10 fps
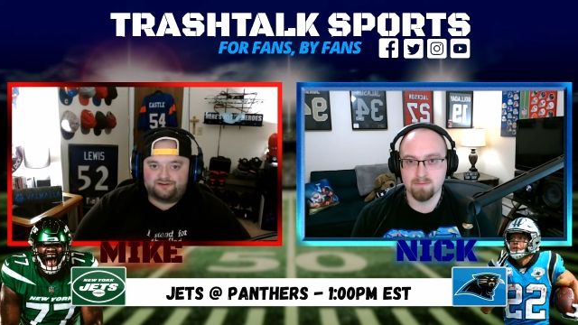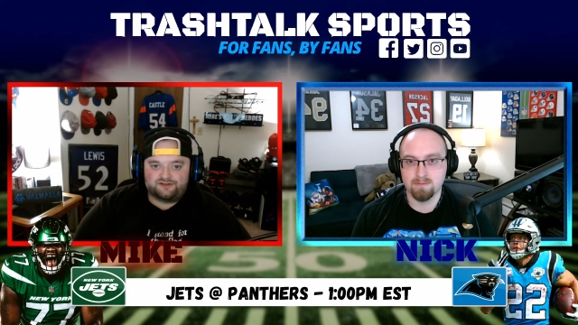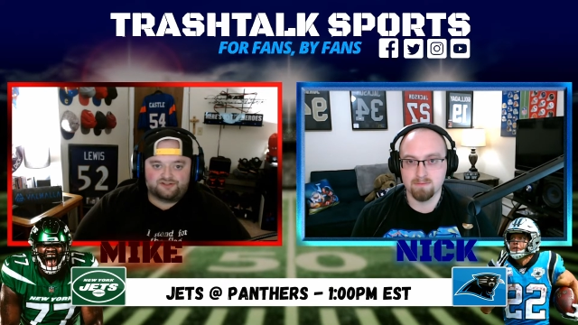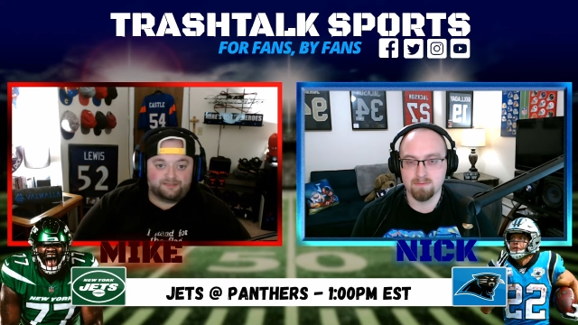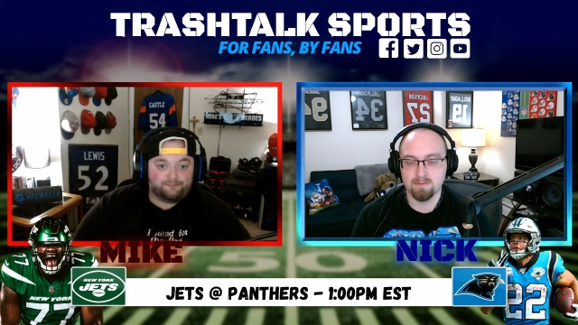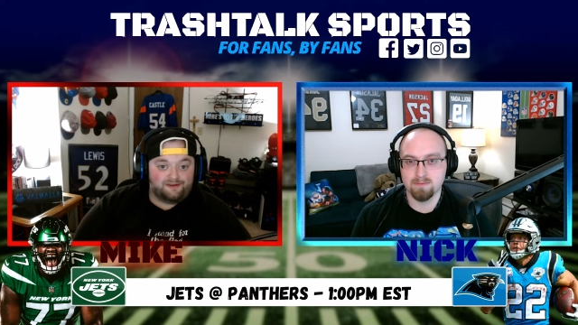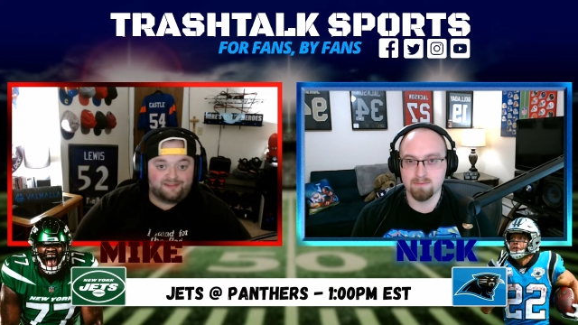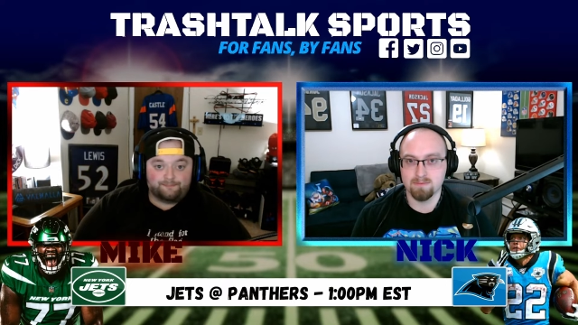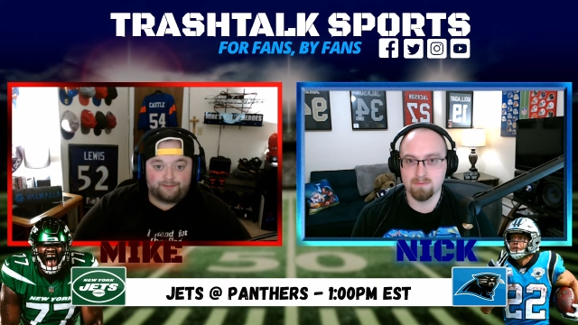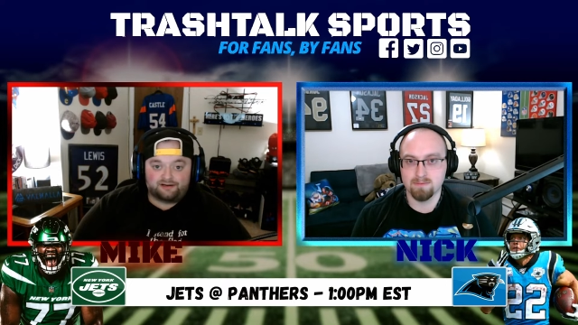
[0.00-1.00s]
Speaker 1: are simply
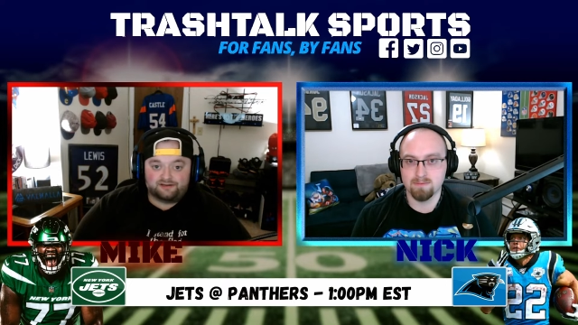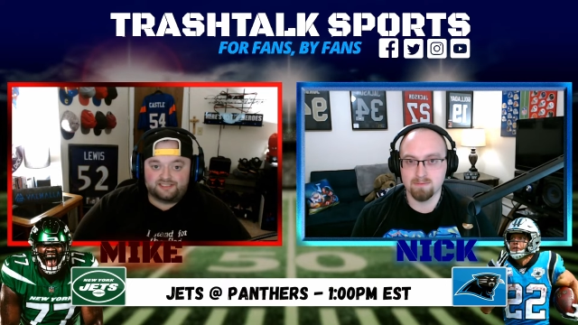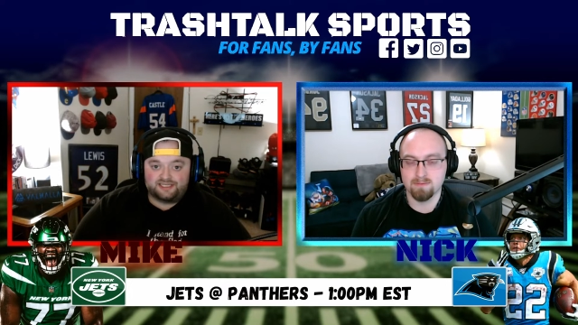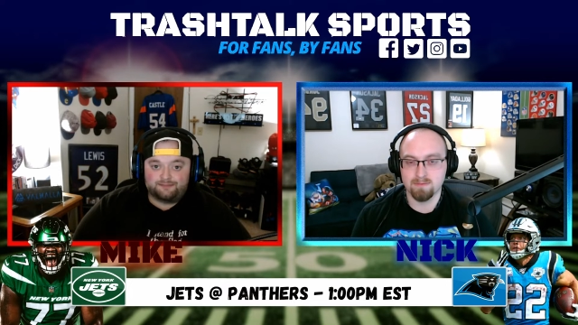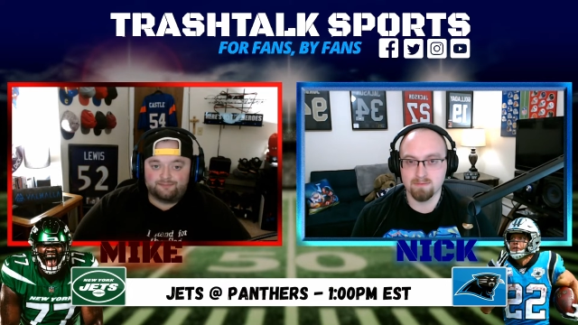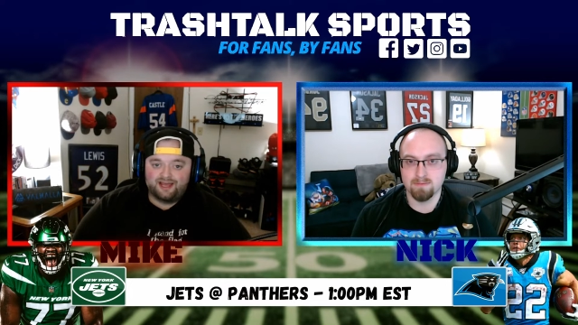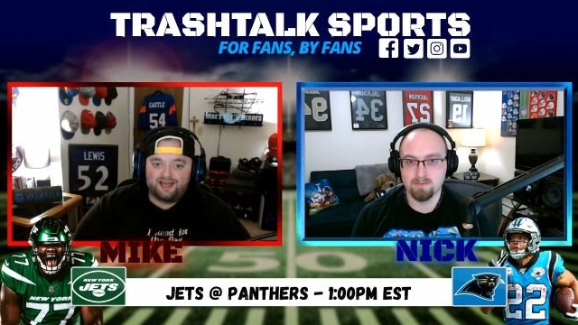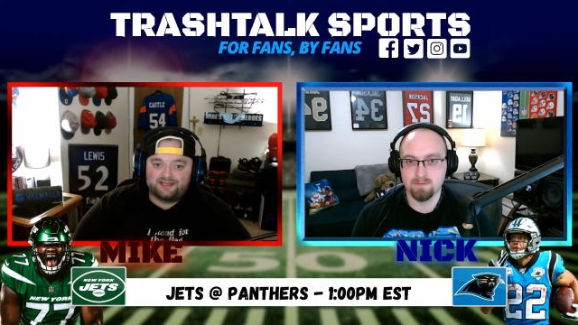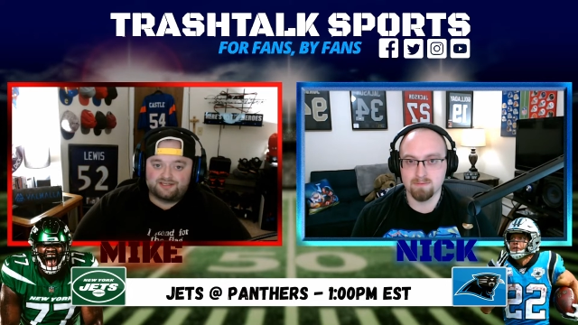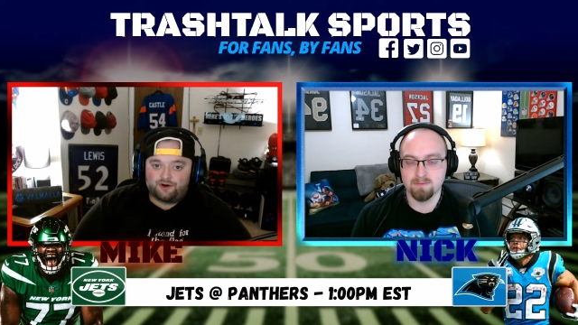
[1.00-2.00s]
the better team.
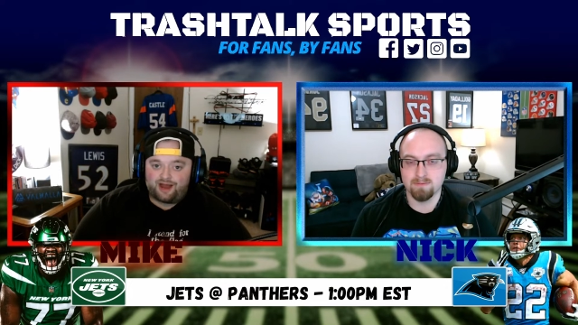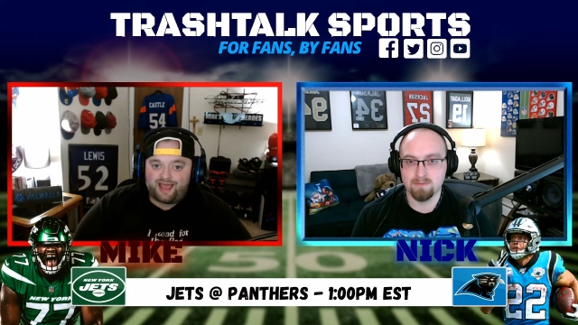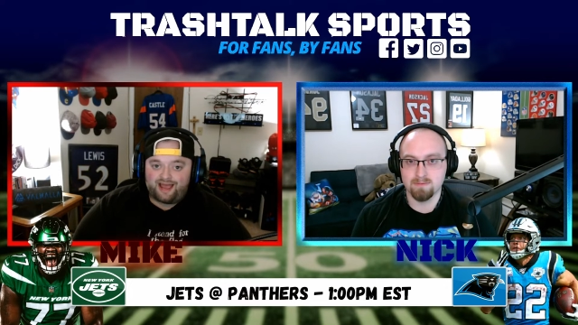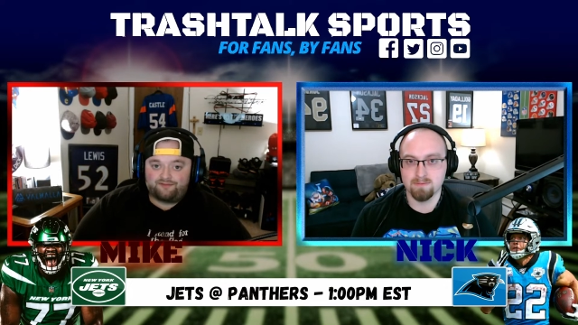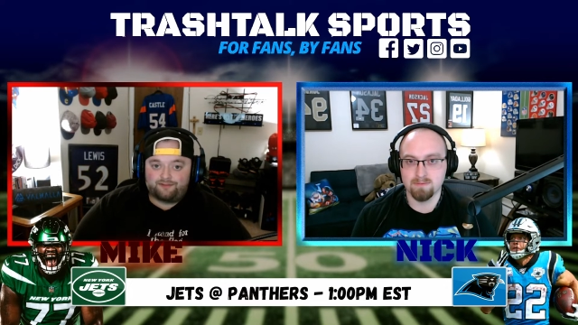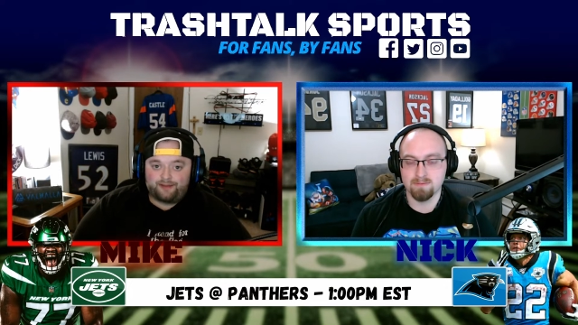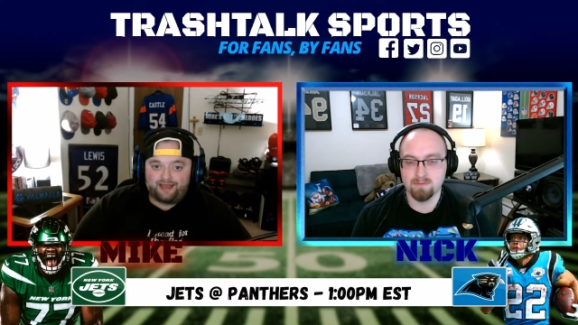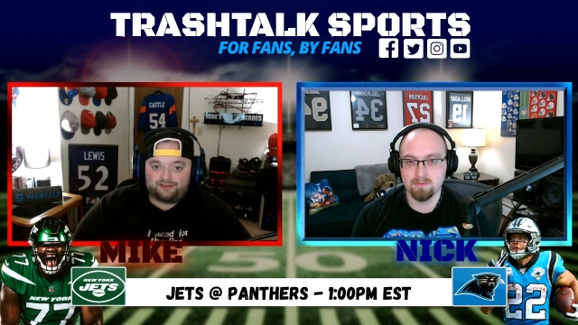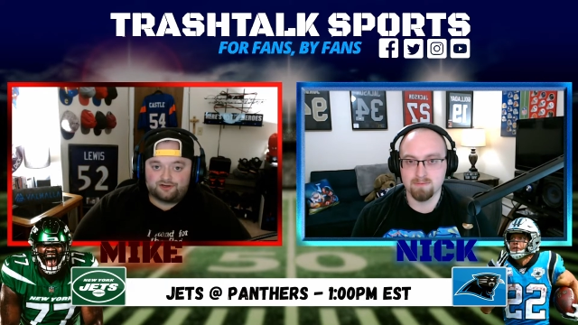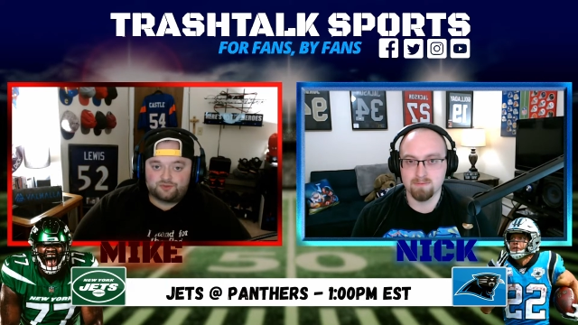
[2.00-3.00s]
So I have the
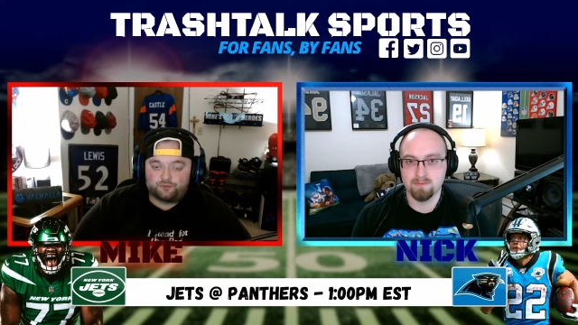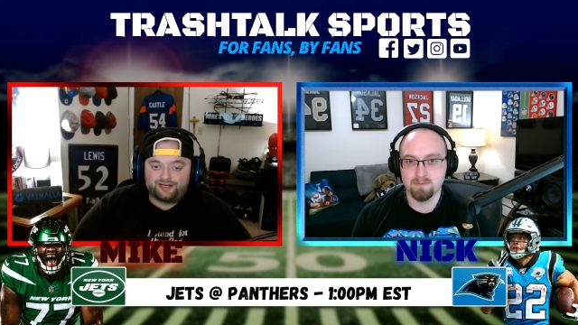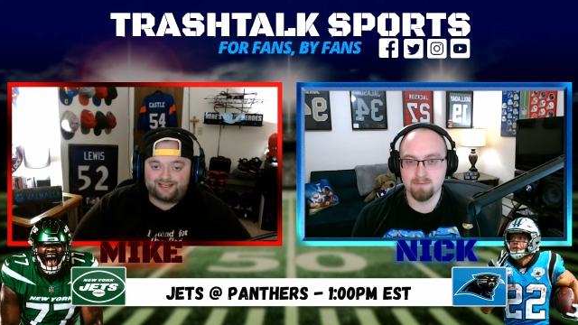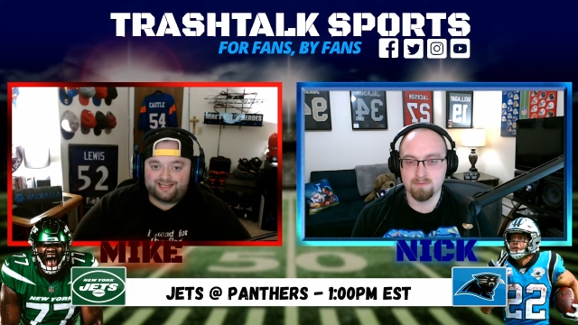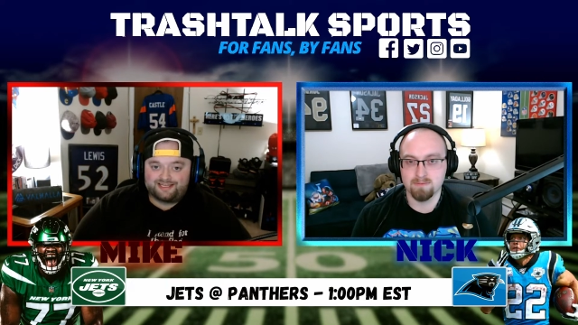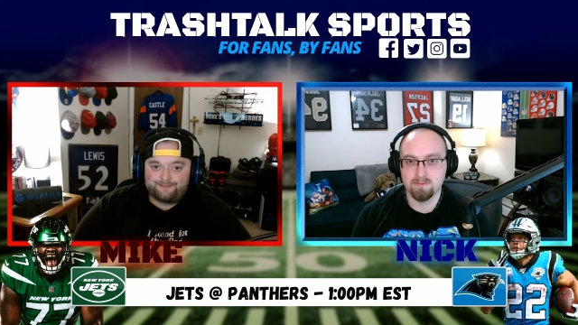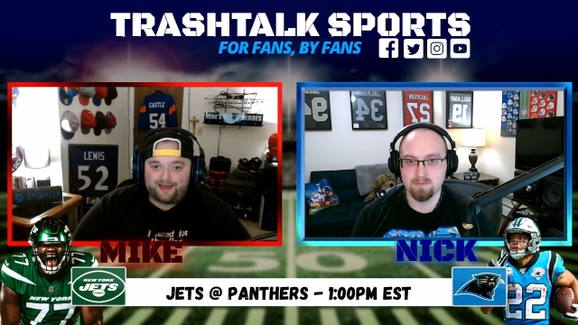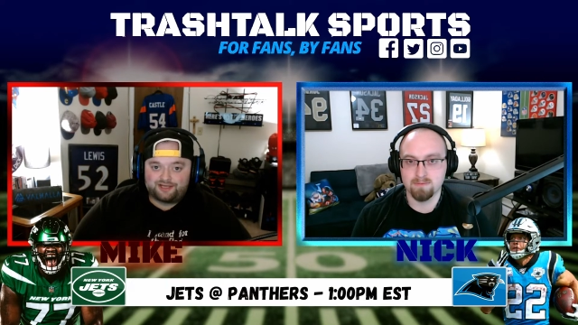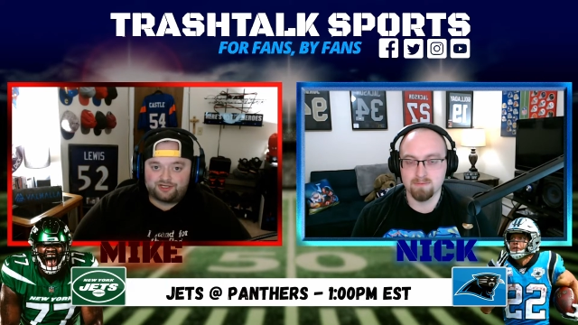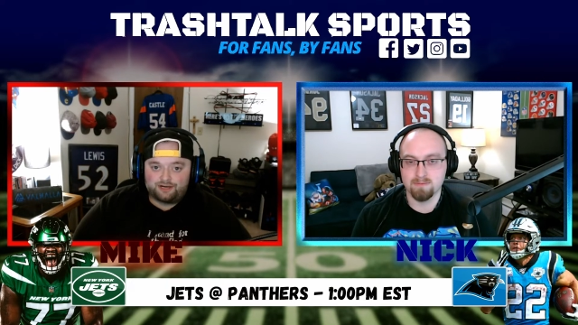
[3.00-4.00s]
Panthers winning this
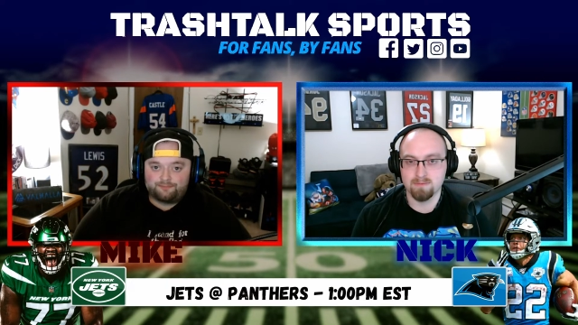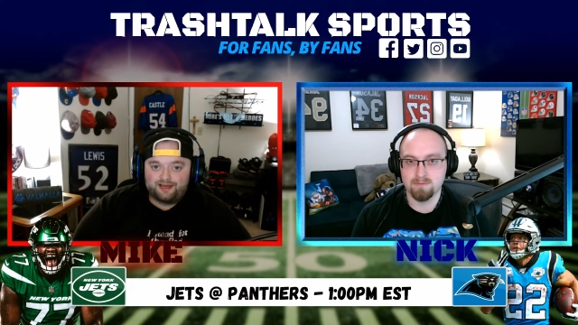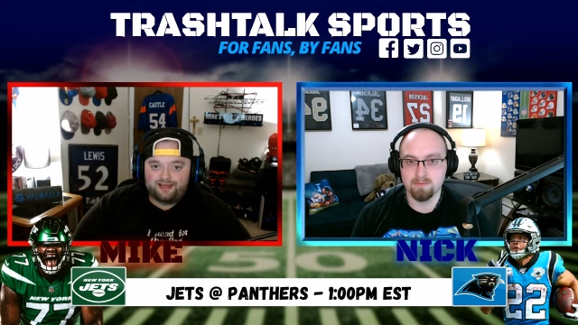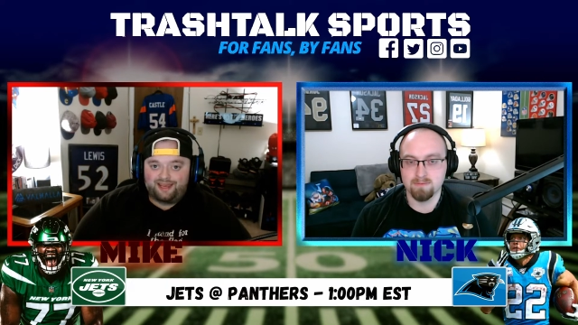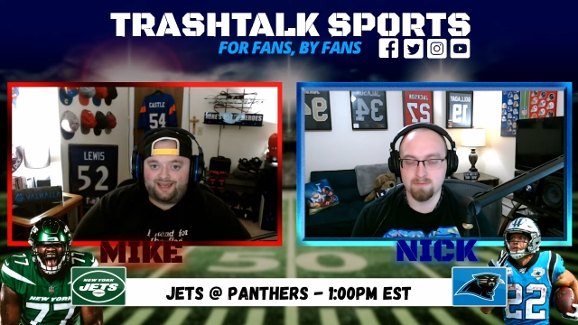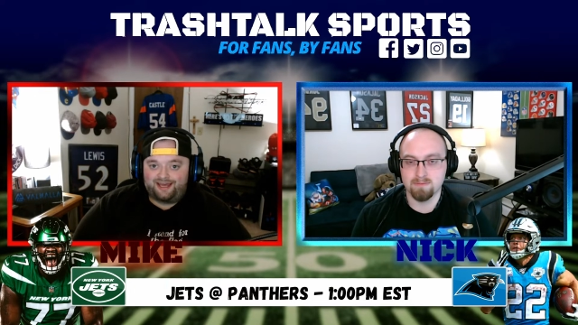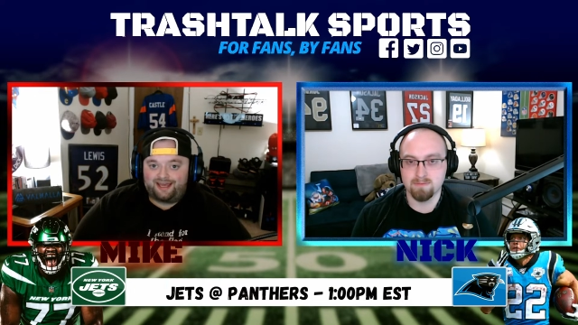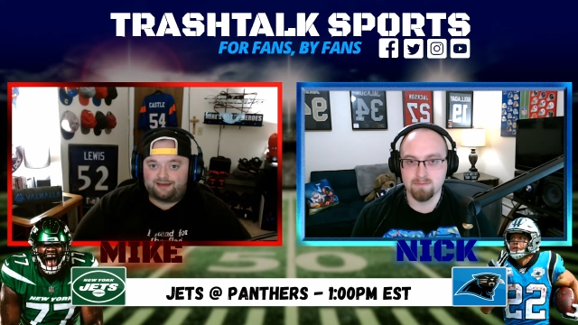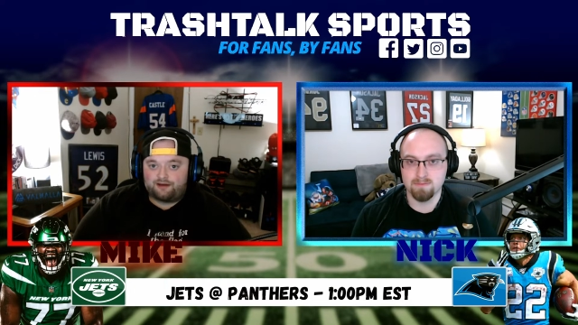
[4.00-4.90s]
matchup in a